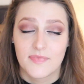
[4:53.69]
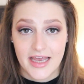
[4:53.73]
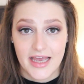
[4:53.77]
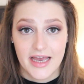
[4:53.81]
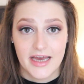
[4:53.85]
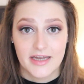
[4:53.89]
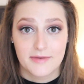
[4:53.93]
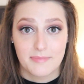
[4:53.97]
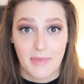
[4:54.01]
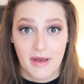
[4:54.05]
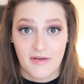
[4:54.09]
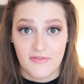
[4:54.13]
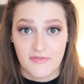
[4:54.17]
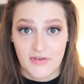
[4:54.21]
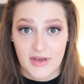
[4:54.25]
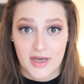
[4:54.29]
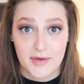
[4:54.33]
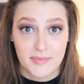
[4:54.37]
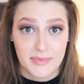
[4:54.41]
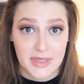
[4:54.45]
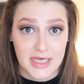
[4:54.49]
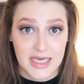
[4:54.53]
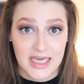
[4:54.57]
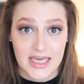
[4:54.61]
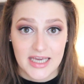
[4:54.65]
And my
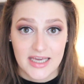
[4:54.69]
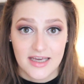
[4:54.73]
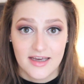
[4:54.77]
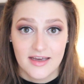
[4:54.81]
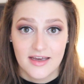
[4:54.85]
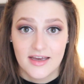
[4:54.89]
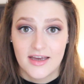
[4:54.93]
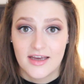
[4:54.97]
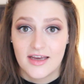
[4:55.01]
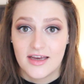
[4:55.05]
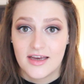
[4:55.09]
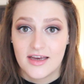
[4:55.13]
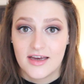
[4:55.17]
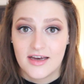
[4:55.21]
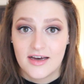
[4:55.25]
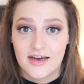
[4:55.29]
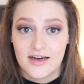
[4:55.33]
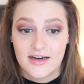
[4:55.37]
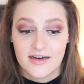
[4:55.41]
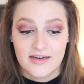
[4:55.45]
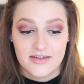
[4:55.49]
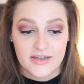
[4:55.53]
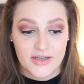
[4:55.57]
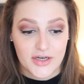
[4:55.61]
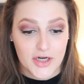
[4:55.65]
family,
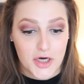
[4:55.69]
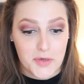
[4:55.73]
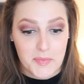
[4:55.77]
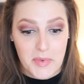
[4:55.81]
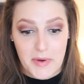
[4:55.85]
You know,